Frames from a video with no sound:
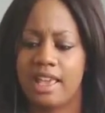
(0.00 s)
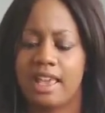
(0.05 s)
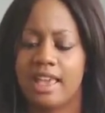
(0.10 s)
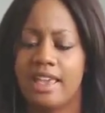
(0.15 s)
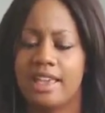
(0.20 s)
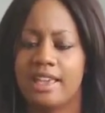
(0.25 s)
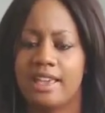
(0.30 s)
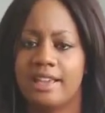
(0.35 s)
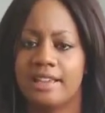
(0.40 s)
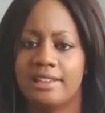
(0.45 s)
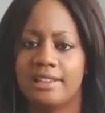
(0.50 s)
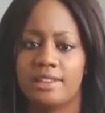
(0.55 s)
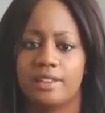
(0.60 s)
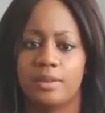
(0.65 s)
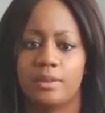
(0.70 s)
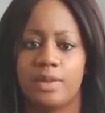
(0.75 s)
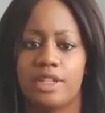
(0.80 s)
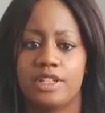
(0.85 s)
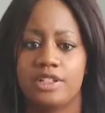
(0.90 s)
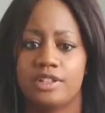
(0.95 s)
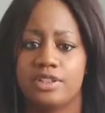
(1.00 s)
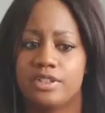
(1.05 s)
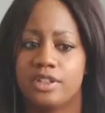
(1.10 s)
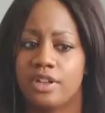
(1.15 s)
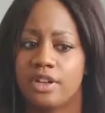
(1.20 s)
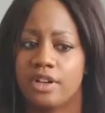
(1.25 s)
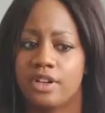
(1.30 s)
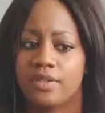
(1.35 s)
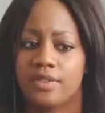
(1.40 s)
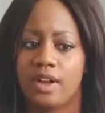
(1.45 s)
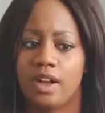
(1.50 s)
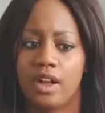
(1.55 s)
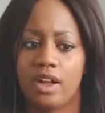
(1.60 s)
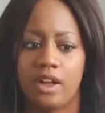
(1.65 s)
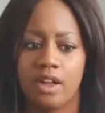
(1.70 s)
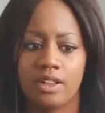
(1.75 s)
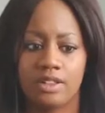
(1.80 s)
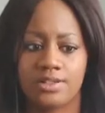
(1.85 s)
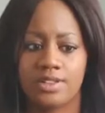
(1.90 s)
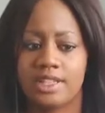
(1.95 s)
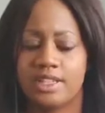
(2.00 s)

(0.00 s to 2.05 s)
and we deserve all of